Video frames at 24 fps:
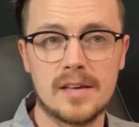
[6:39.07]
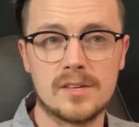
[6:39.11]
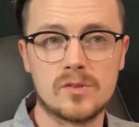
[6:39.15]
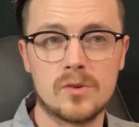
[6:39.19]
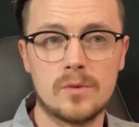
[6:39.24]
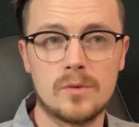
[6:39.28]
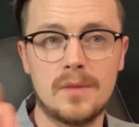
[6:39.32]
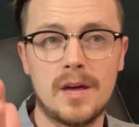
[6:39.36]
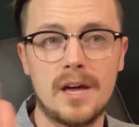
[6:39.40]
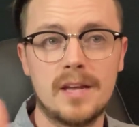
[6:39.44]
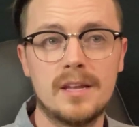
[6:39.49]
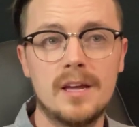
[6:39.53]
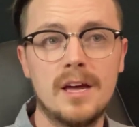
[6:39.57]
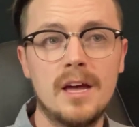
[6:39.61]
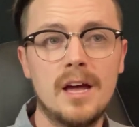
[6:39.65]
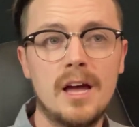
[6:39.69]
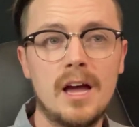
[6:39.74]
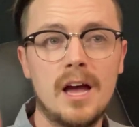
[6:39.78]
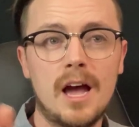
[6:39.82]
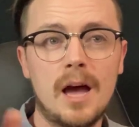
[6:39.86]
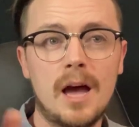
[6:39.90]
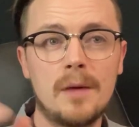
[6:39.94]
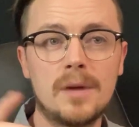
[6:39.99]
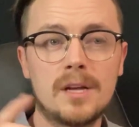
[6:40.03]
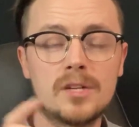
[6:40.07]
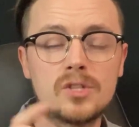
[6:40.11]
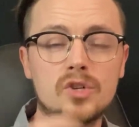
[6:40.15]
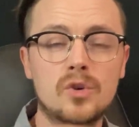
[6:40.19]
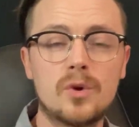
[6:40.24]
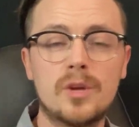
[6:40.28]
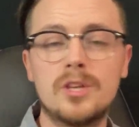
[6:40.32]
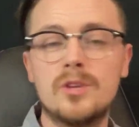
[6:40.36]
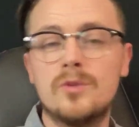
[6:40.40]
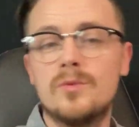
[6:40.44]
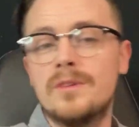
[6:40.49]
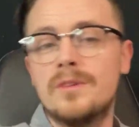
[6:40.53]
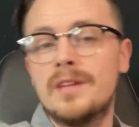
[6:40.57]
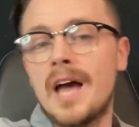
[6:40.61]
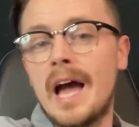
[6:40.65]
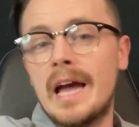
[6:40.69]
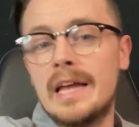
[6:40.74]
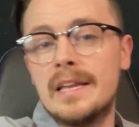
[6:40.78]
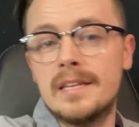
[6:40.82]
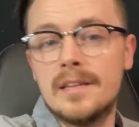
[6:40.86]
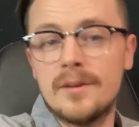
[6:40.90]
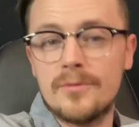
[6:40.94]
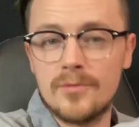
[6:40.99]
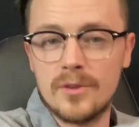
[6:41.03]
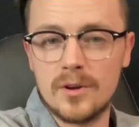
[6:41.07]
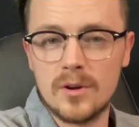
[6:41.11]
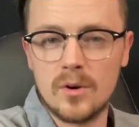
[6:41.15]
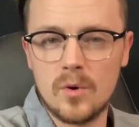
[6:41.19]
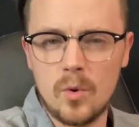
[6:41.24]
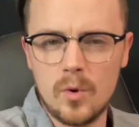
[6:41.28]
So I'm not showing you 9 different